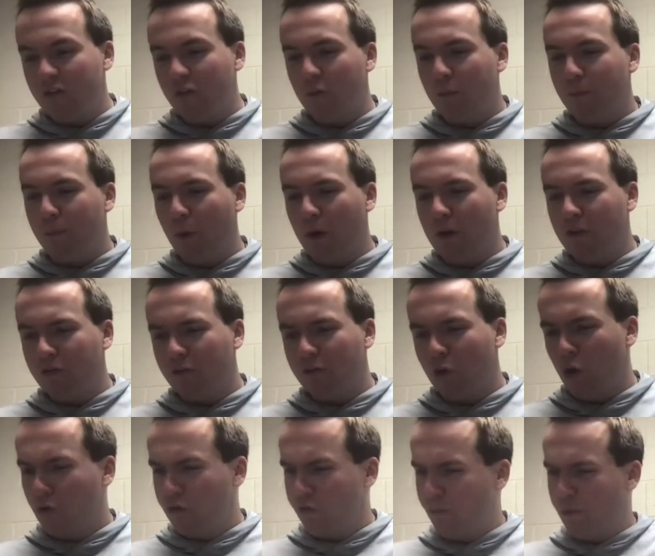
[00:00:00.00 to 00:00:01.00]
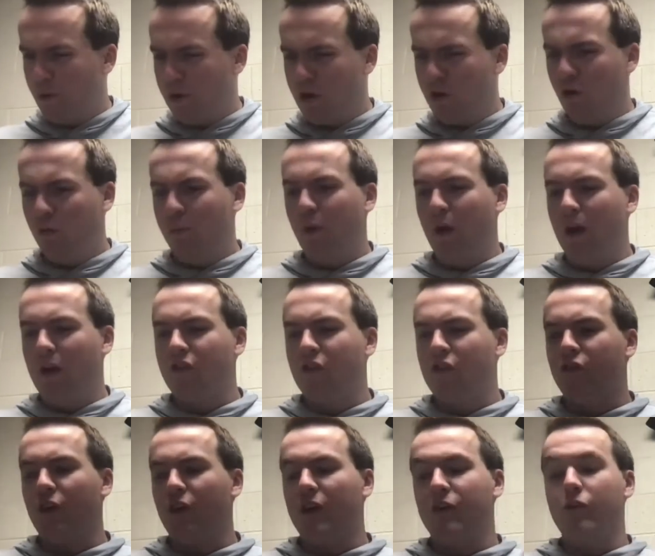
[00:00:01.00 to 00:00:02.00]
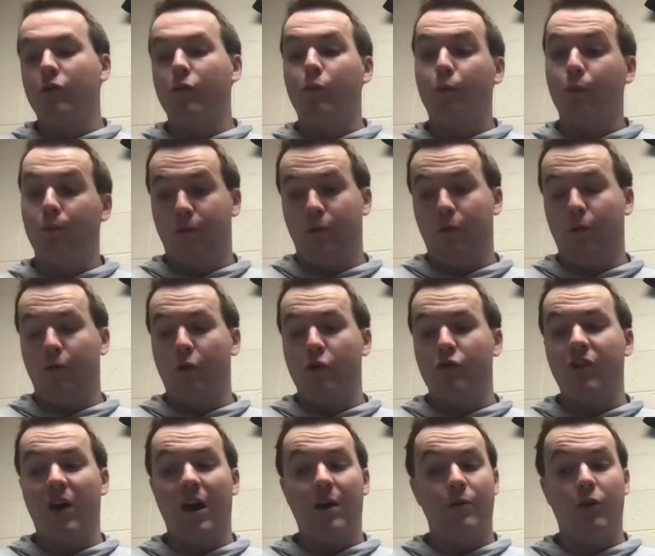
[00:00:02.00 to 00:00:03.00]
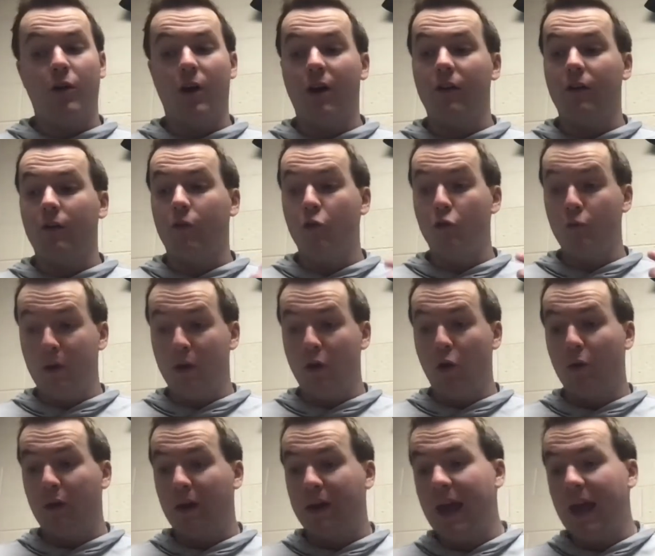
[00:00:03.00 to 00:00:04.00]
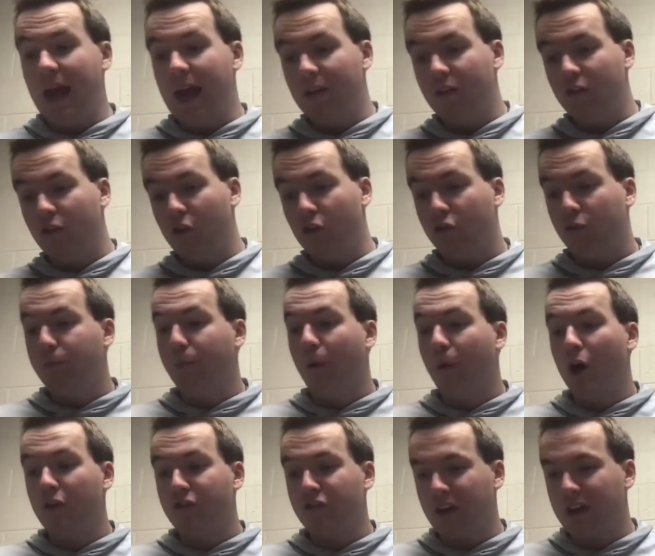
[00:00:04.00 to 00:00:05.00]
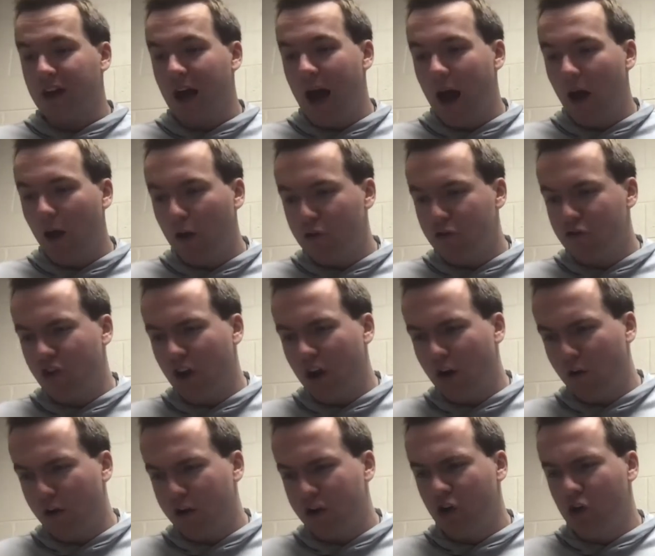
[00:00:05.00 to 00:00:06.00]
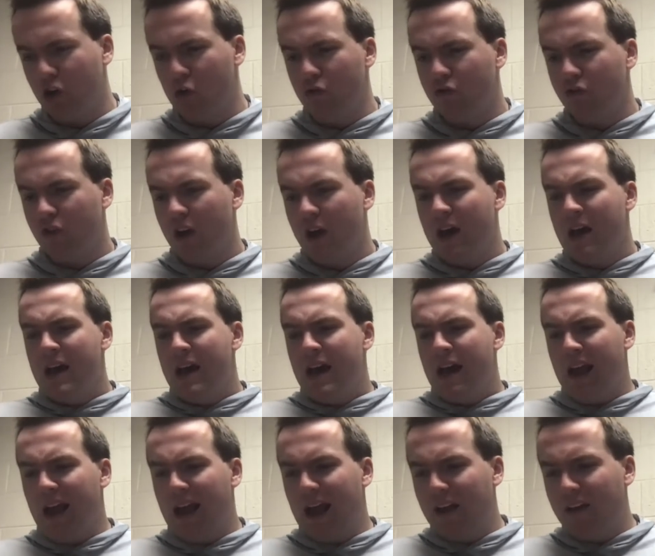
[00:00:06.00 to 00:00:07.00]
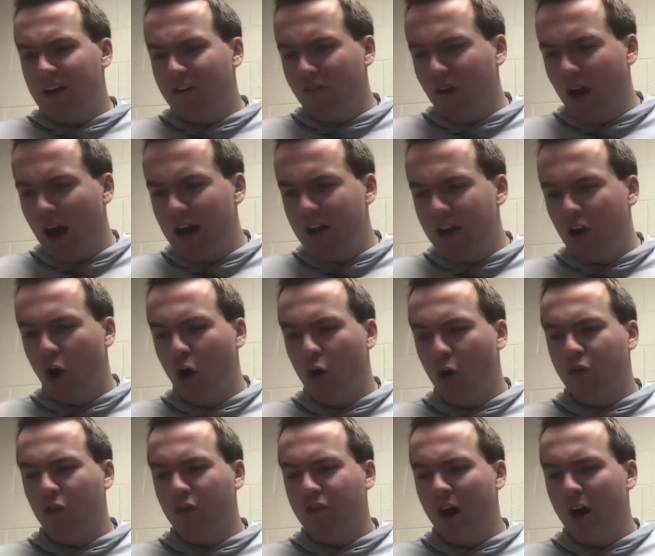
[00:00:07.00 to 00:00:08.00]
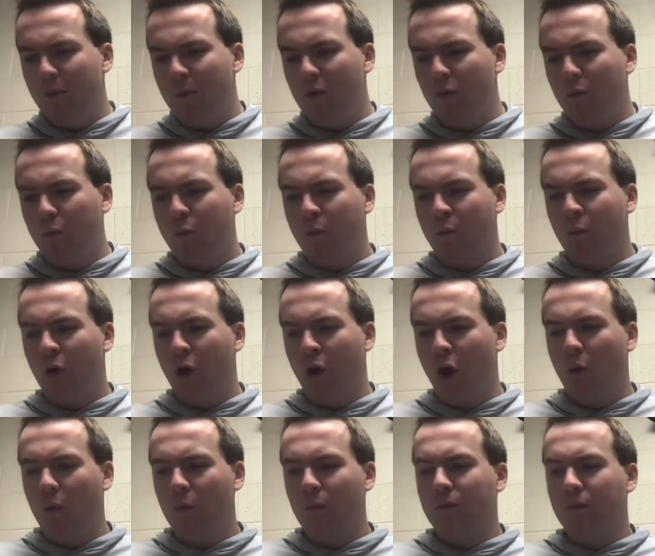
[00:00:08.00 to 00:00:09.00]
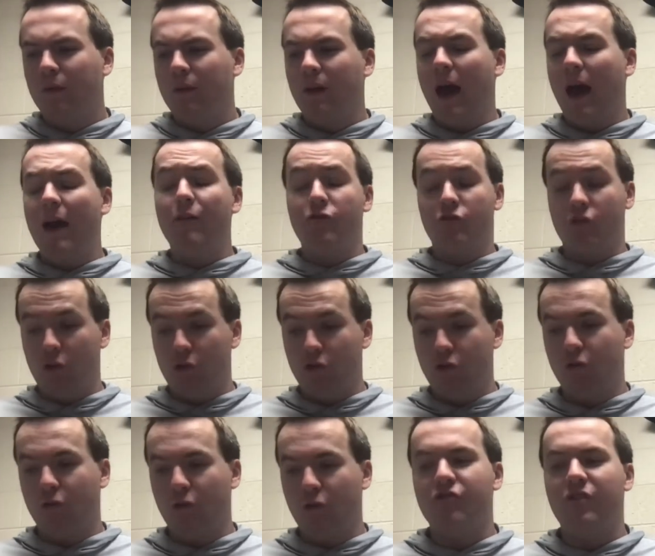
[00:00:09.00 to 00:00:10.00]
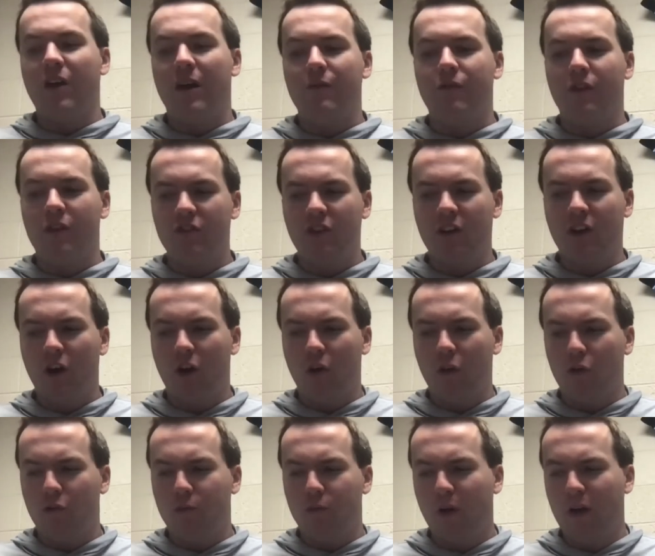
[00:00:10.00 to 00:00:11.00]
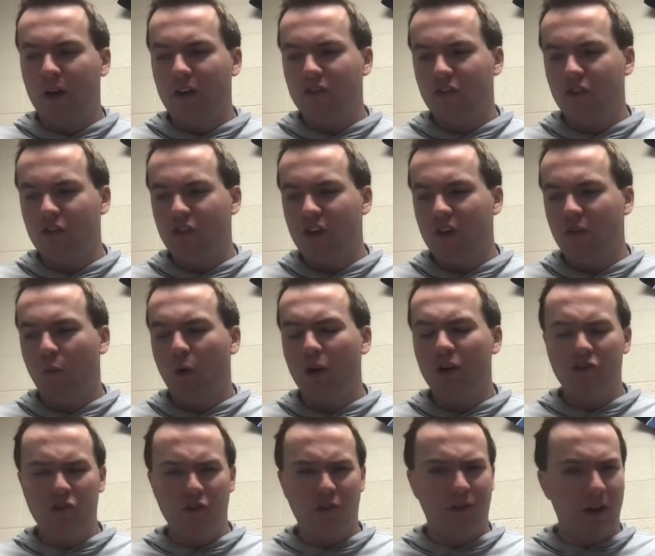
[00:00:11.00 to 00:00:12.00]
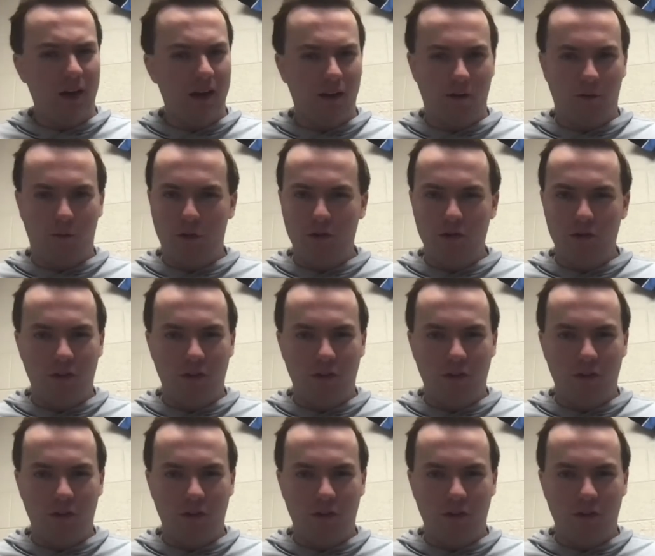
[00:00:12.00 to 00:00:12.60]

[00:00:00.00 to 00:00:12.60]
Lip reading: go some pretty cool places. Like for the first time, you would be going to Kansas, Boston College, Syracuse, and Idaho. So tell me, obviously it was your first time visiting all those places, and what did you think? What did you